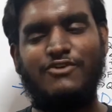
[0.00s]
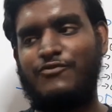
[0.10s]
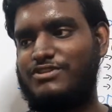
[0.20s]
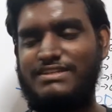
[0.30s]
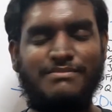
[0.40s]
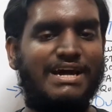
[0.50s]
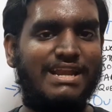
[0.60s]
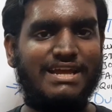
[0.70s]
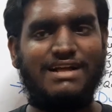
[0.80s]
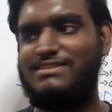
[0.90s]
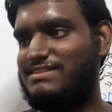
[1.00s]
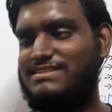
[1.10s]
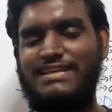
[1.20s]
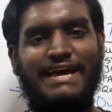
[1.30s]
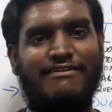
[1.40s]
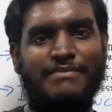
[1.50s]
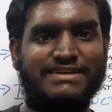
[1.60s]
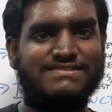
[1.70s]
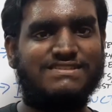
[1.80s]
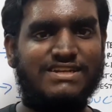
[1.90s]
For the remaining, I'll just have my
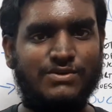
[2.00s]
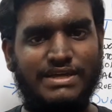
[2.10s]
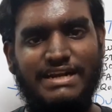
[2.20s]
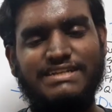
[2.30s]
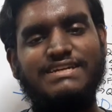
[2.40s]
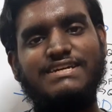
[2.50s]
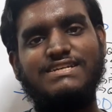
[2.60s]
assistant do that.